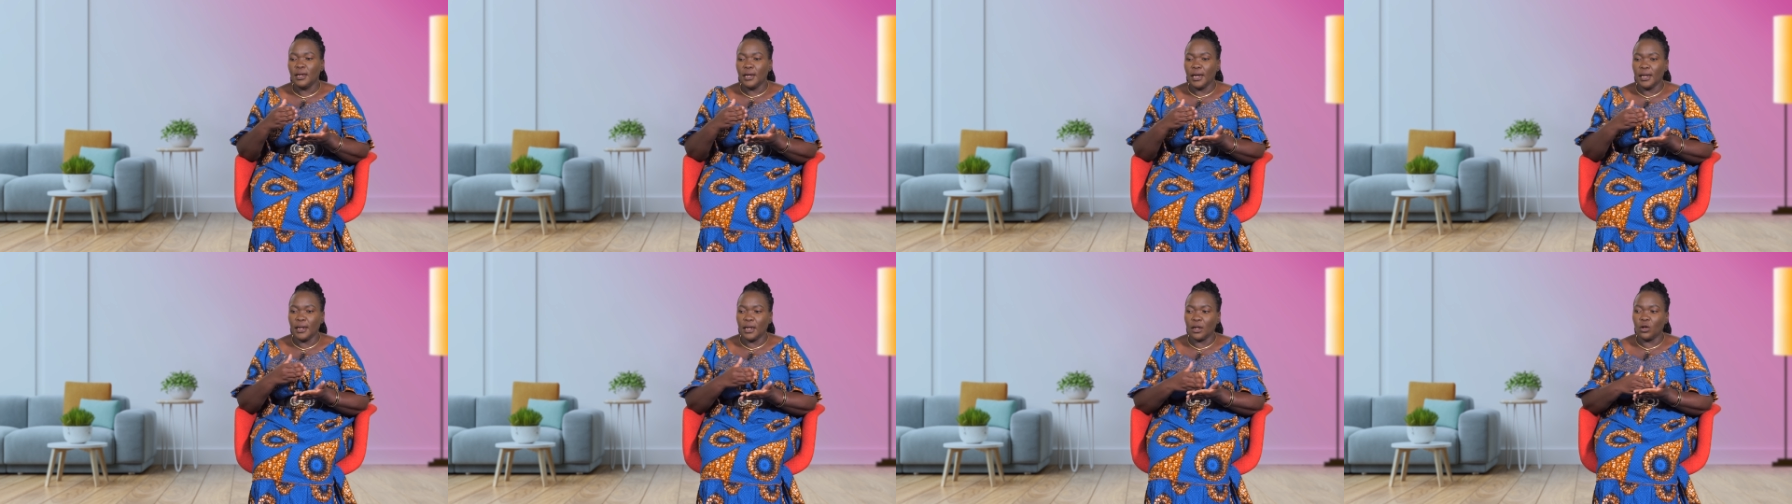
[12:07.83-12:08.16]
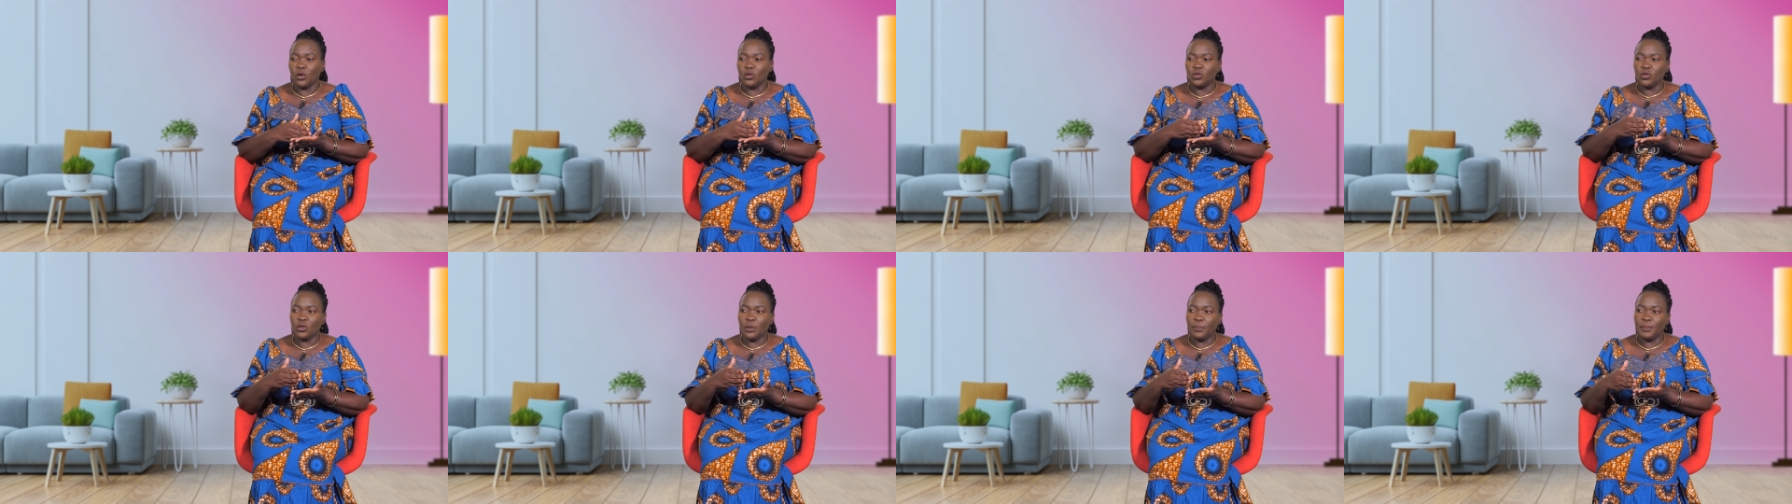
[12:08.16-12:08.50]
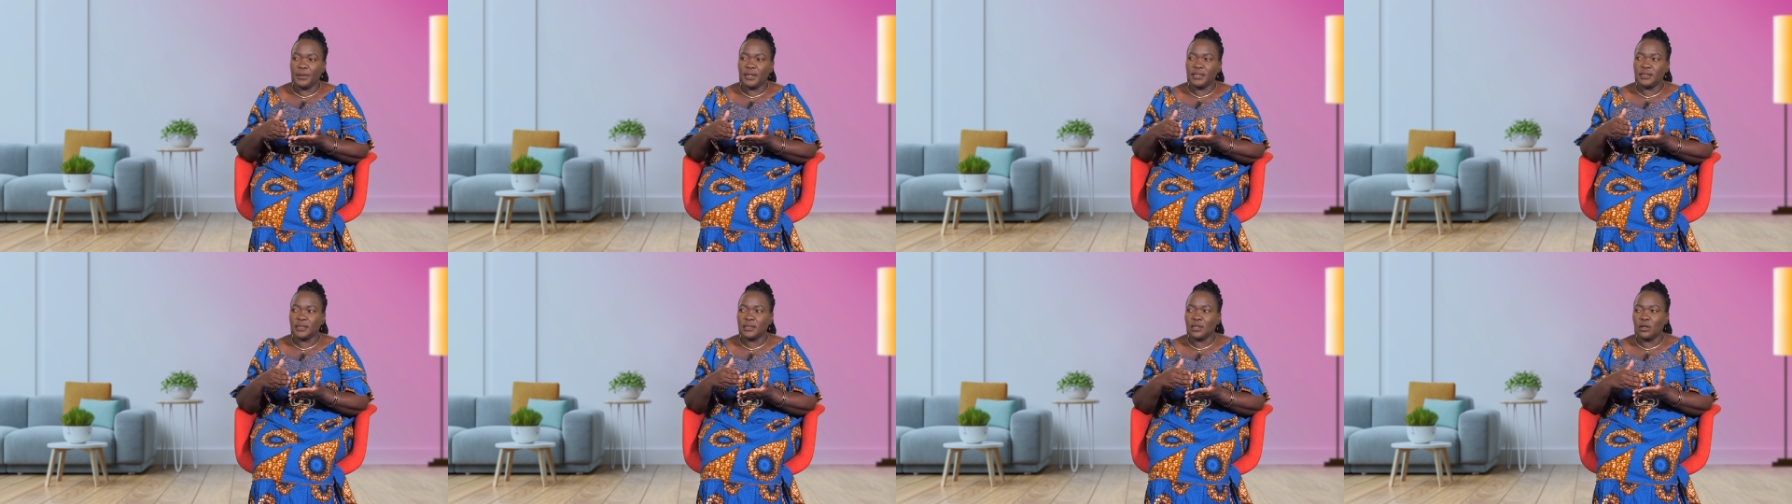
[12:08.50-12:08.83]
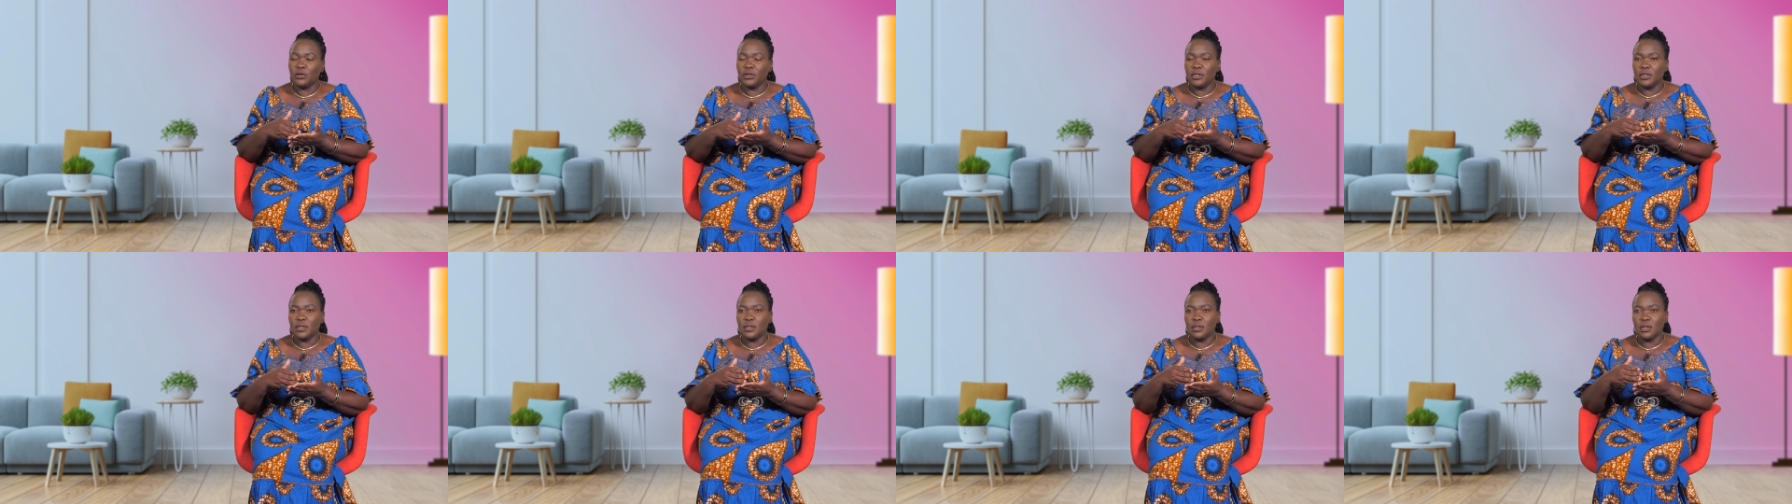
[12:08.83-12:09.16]
And I got to a place
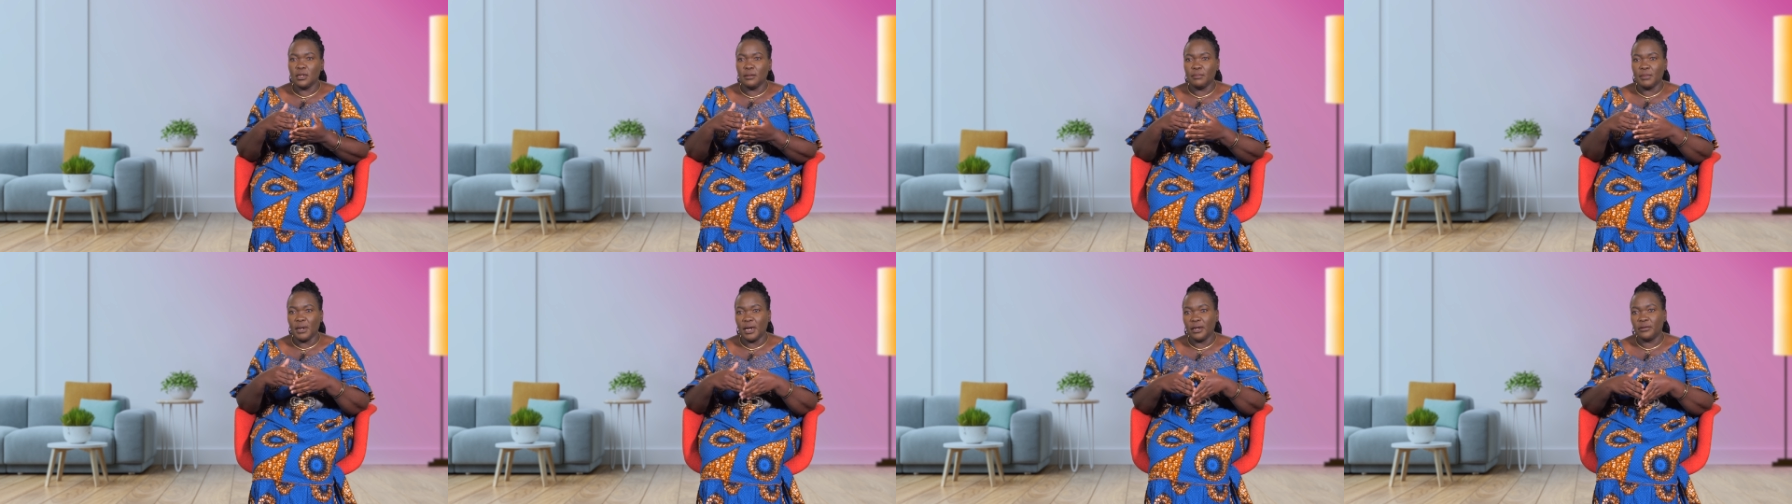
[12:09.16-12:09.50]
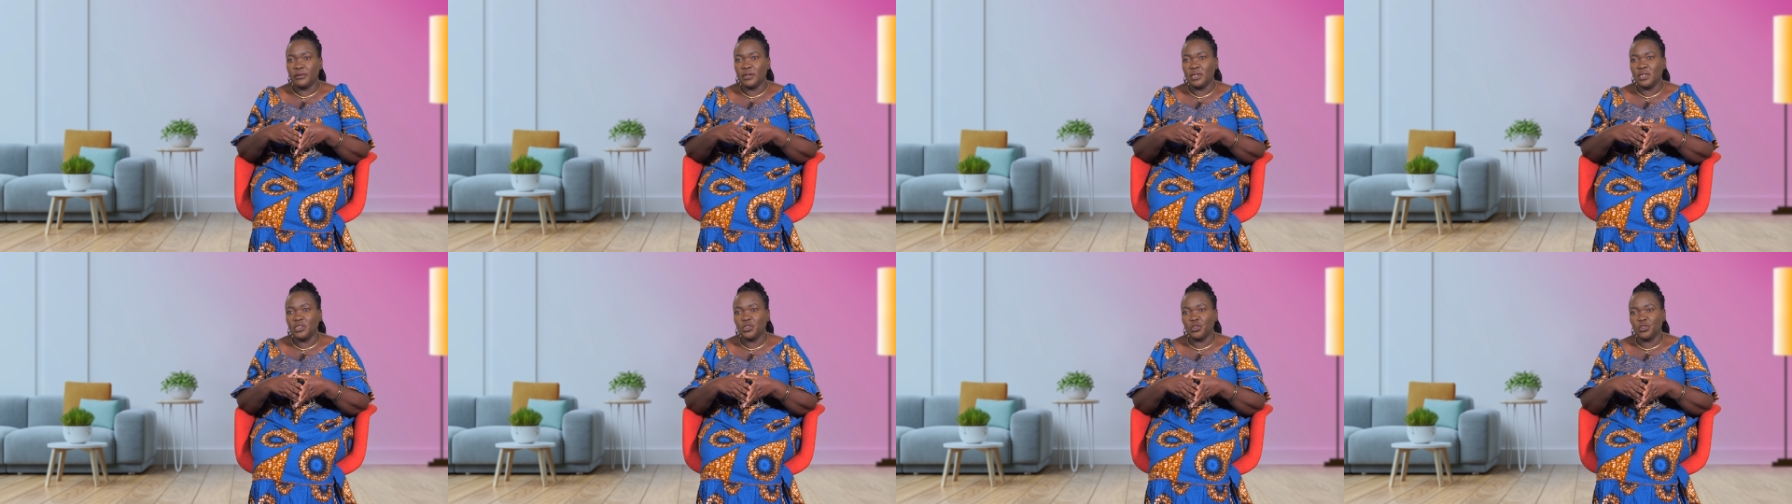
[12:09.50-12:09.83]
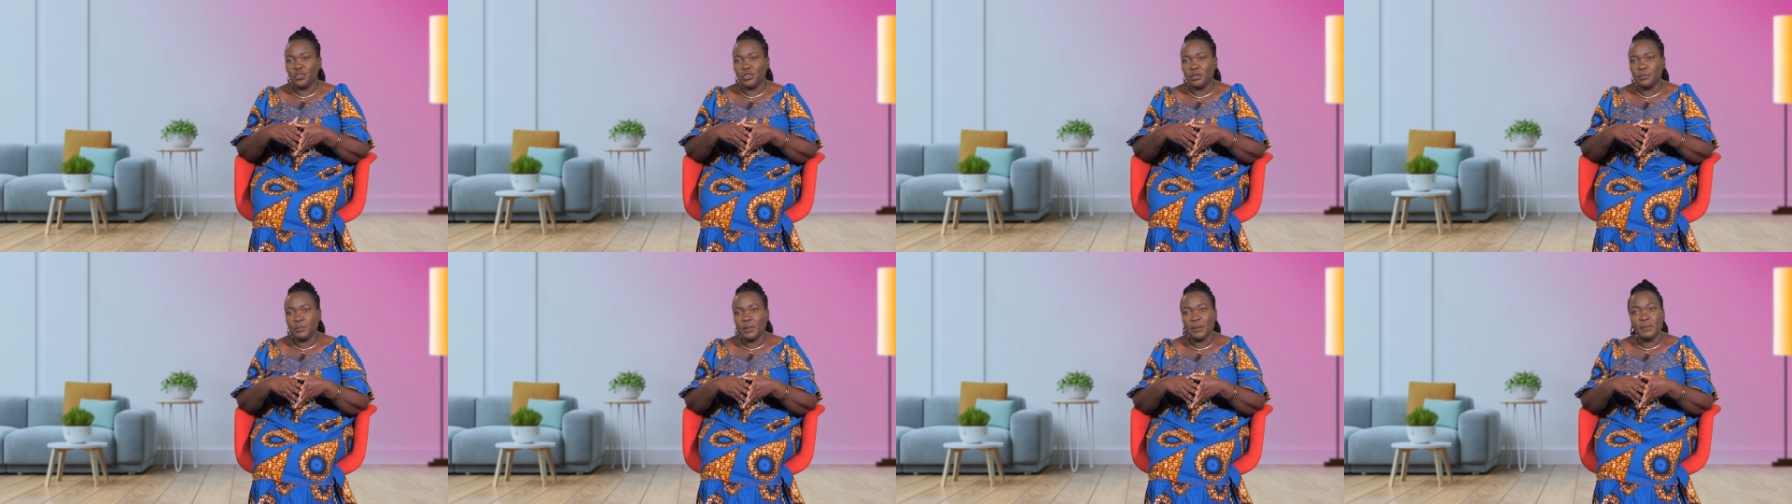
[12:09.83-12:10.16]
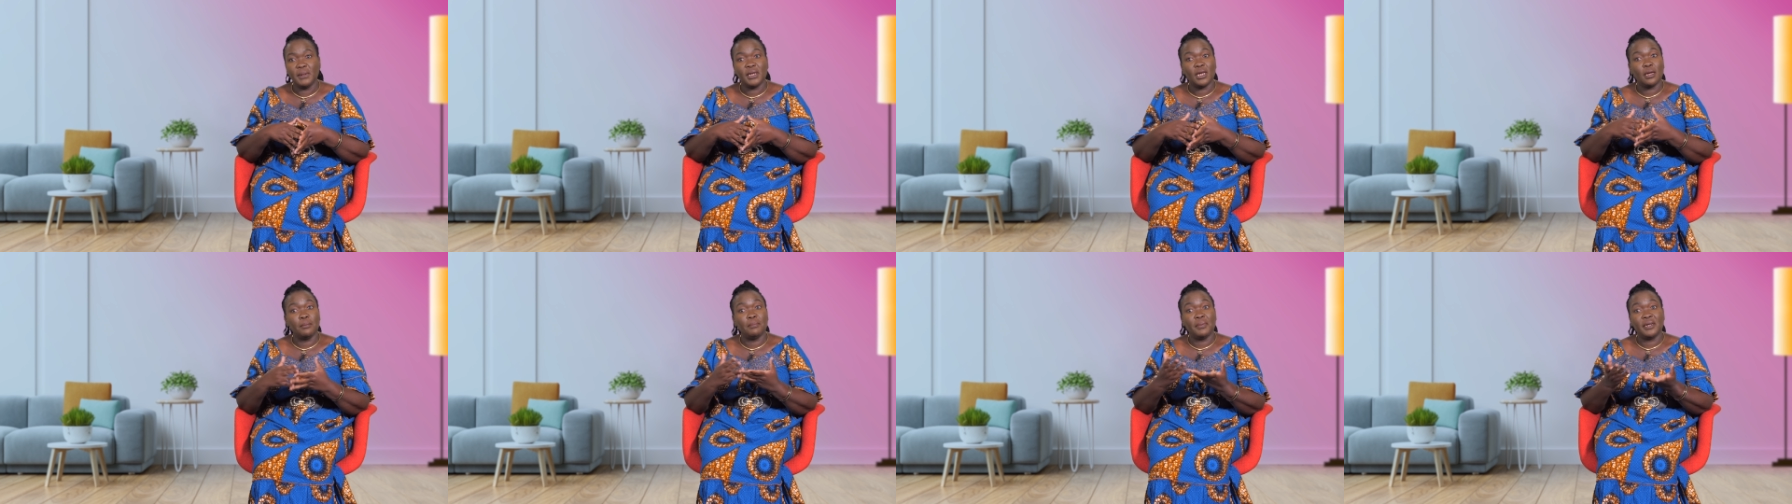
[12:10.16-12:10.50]
now in, in my relationship, I
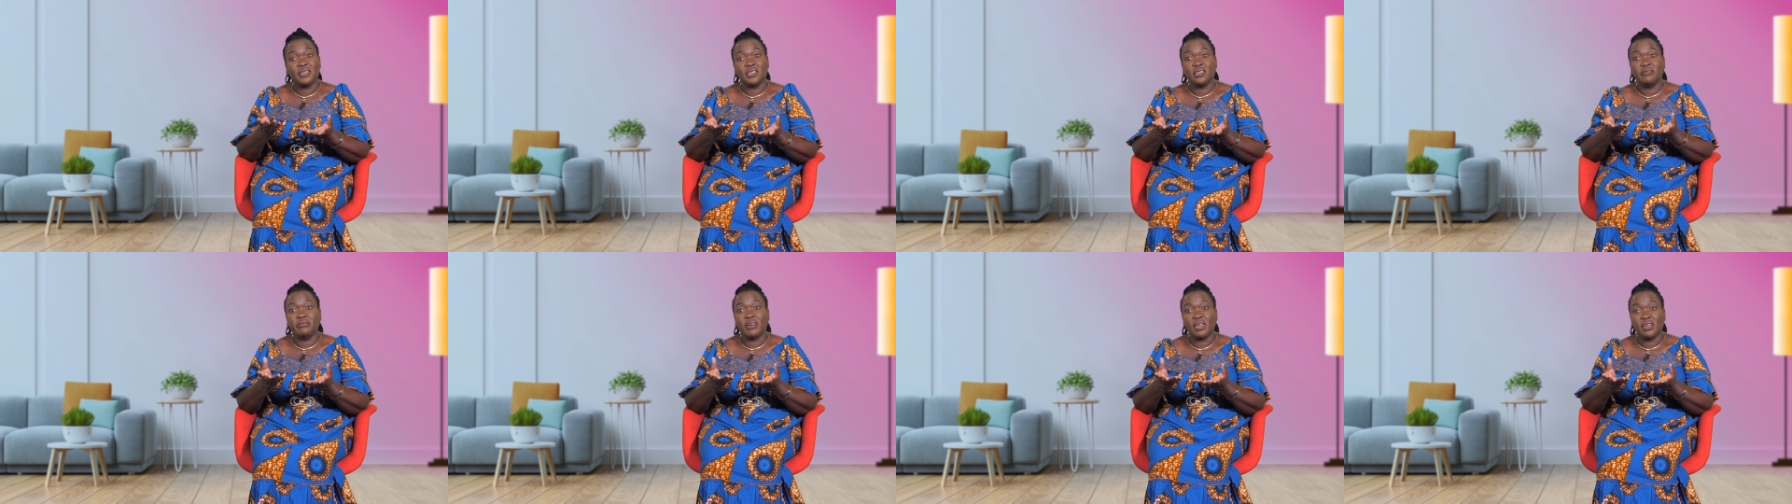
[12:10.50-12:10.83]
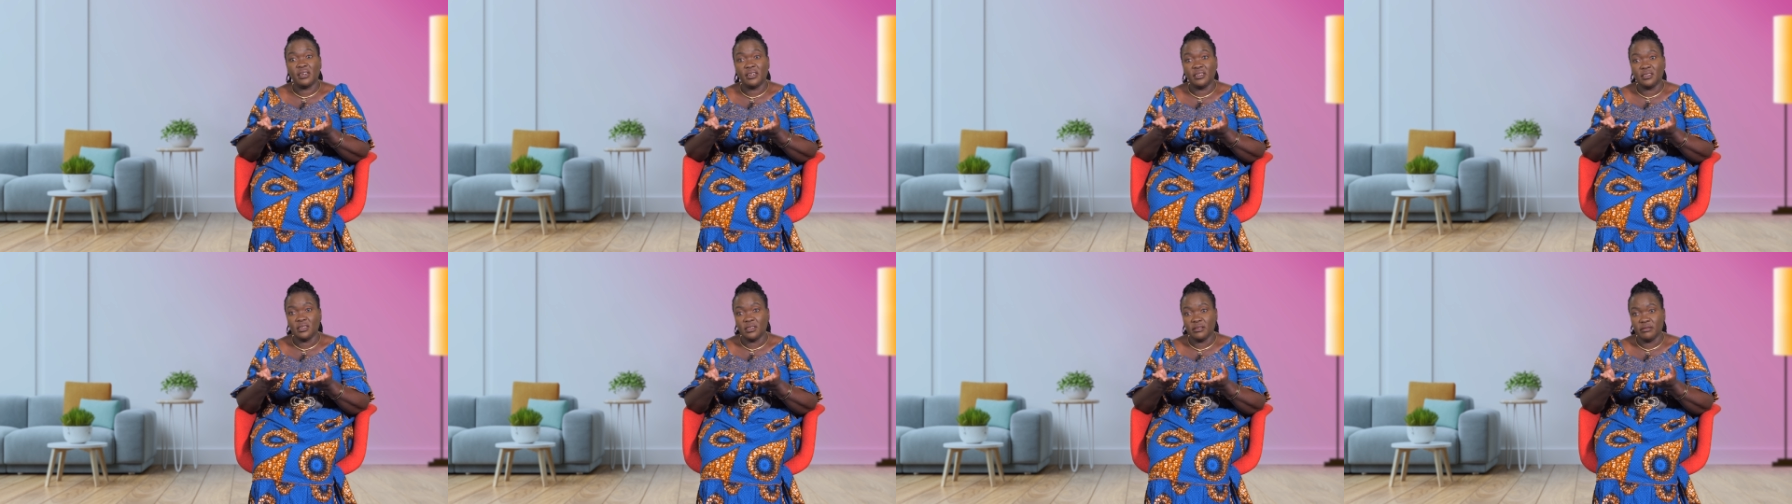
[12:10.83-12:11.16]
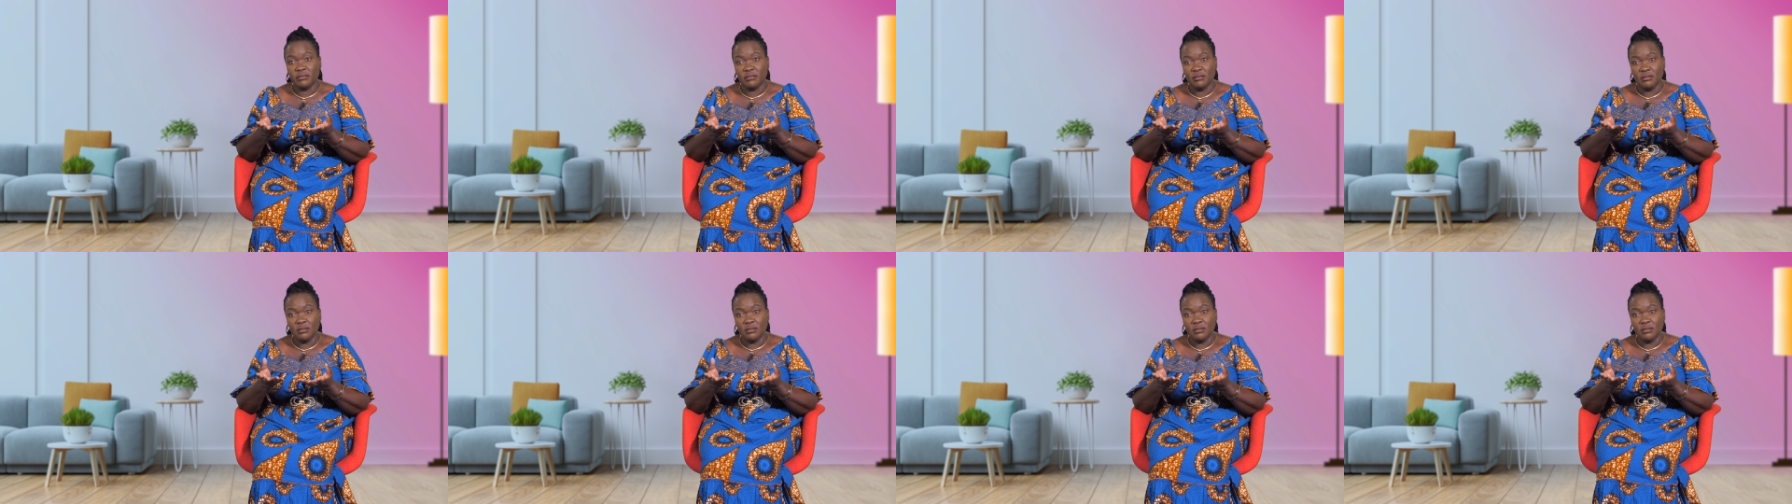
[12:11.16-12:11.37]
became passive aggressive.